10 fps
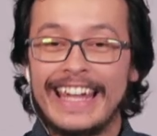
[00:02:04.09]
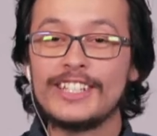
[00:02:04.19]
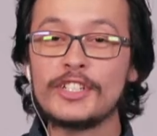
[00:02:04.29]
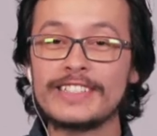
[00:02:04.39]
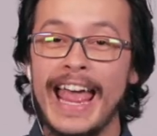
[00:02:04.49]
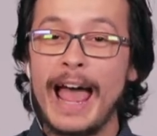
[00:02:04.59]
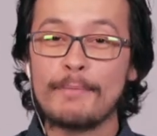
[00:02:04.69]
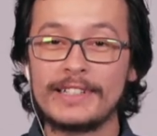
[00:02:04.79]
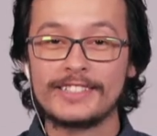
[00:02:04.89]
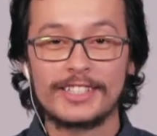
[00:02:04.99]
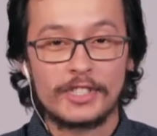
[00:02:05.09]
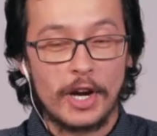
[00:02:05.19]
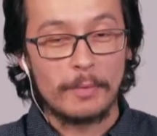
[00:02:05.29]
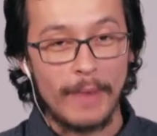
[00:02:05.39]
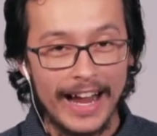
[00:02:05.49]
He just happens to
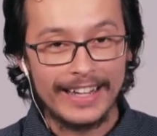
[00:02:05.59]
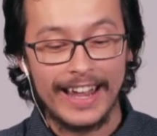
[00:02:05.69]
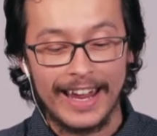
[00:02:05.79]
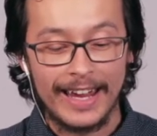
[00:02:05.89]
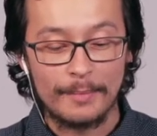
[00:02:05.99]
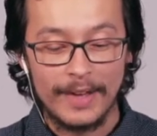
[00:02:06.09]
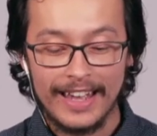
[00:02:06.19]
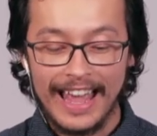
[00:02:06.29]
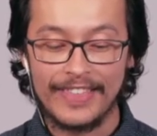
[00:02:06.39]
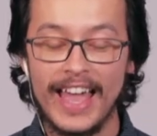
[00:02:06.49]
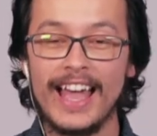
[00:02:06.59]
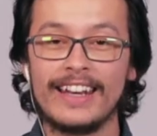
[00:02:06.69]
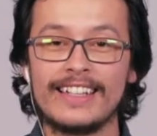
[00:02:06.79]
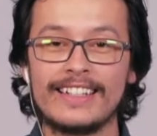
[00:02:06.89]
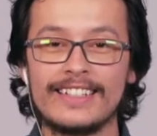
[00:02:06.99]
share my name, and
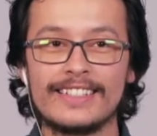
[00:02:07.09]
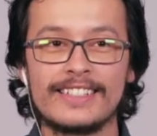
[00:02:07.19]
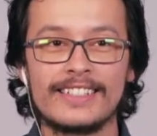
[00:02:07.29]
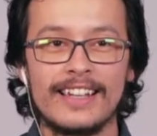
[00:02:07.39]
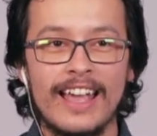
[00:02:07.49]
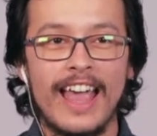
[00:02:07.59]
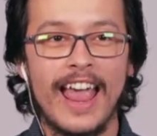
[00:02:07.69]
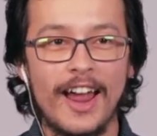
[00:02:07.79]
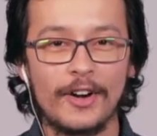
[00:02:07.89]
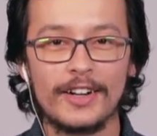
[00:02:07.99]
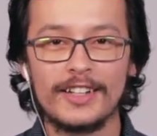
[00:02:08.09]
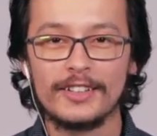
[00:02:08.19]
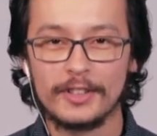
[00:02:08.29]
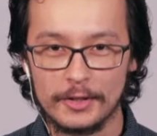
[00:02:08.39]
that is Aaron